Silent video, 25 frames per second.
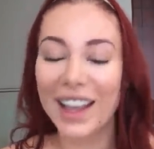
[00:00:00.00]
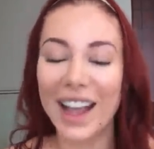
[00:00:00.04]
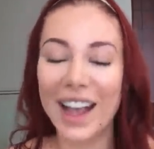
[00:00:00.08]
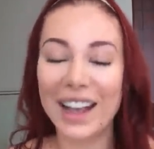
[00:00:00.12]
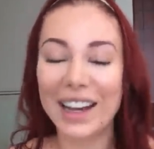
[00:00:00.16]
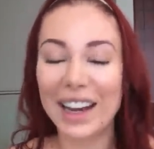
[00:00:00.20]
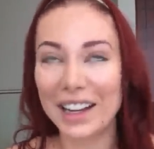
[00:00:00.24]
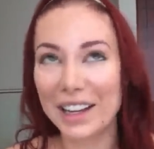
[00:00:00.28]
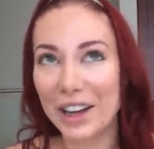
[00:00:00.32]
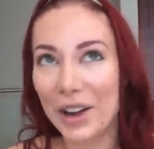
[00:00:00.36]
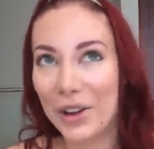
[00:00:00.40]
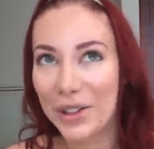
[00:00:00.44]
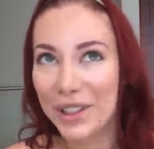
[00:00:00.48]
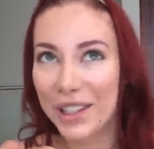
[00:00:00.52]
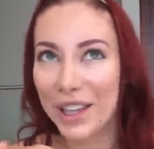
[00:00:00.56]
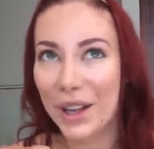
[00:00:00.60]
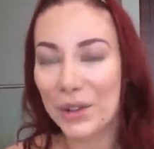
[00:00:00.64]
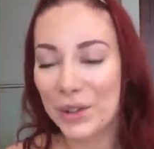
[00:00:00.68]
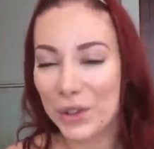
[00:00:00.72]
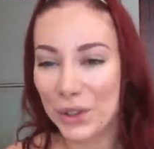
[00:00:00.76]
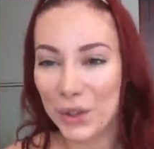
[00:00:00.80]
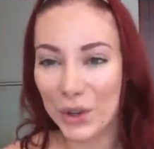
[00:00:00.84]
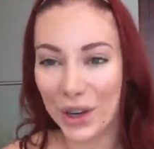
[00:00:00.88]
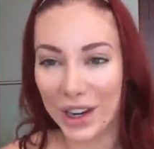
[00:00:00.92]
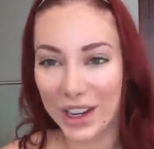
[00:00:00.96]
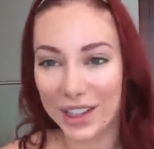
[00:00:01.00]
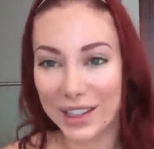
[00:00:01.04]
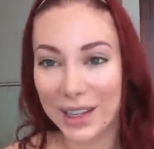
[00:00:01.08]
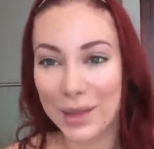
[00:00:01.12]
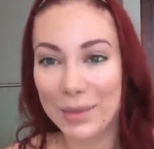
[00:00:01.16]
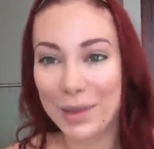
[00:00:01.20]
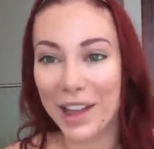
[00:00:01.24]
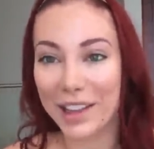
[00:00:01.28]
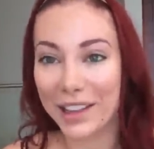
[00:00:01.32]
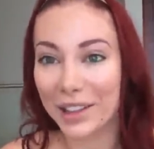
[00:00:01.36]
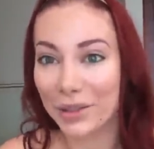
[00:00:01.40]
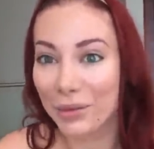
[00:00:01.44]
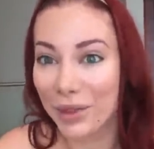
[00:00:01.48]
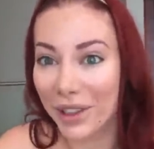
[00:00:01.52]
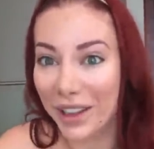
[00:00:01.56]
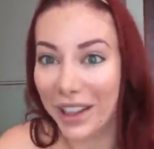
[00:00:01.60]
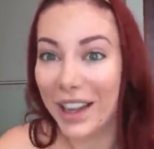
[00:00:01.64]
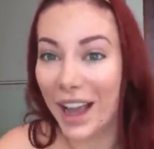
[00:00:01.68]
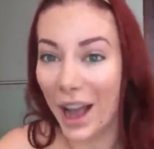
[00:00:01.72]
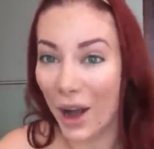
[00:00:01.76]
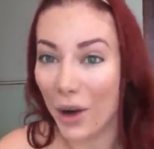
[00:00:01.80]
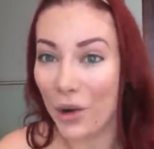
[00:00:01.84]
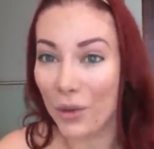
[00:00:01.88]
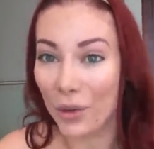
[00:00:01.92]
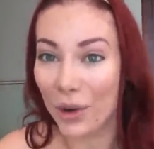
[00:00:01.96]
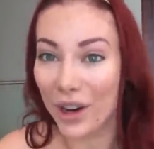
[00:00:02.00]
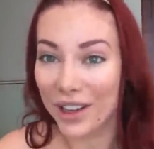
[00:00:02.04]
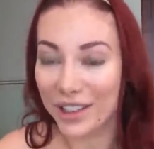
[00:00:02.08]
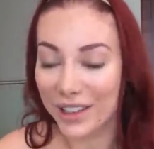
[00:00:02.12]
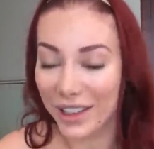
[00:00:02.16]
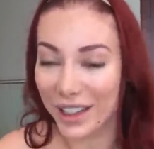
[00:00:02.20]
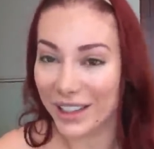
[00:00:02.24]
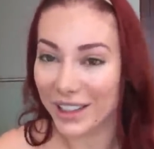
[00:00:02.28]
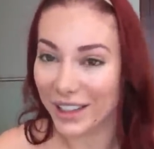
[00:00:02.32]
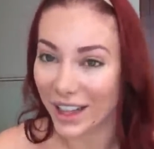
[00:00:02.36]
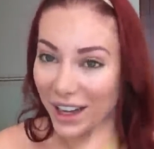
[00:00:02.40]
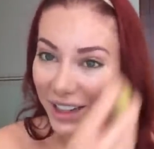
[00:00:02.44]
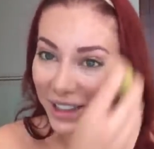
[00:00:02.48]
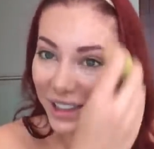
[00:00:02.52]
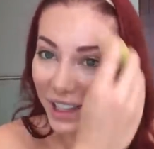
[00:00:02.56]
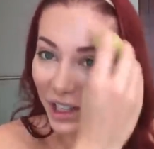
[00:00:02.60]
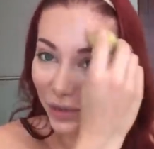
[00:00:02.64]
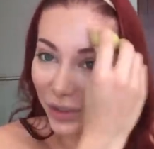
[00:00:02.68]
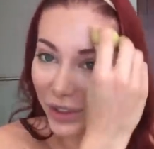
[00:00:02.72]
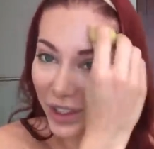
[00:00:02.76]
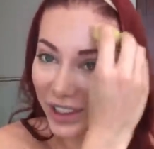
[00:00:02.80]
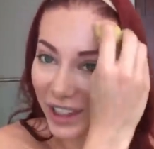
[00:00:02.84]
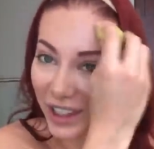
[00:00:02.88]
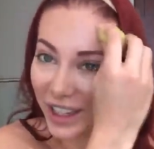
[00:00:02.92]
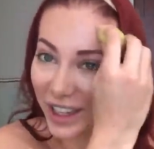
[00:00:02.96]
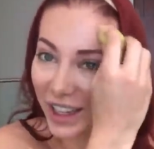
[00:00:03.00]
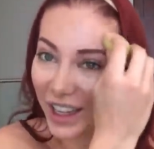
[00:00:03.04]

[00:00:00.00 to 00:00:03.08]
And I know it sounds crazy, but that's really how it works, like scientifically.